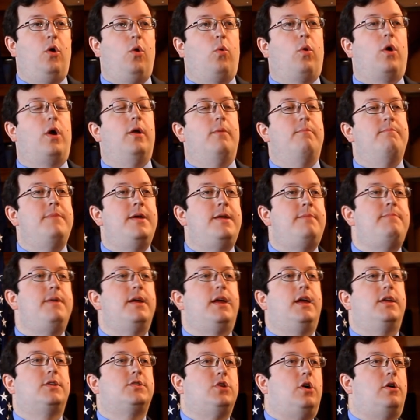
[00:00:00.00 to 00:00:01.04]
where an
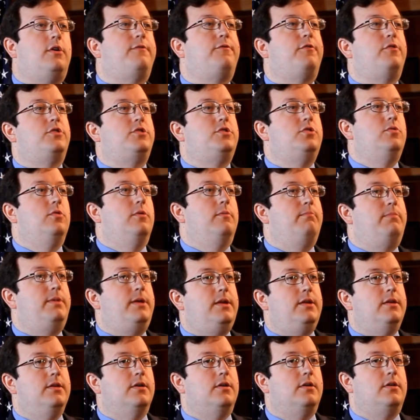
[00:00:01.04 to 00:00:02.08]
amendment gets offered to a
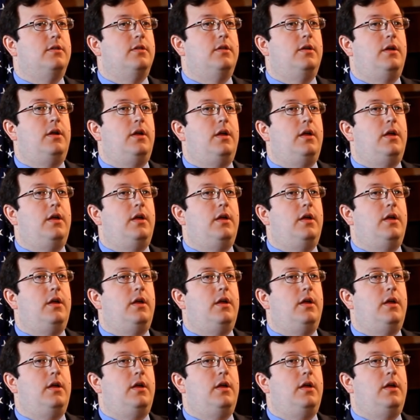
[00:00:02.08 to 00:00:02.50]
bill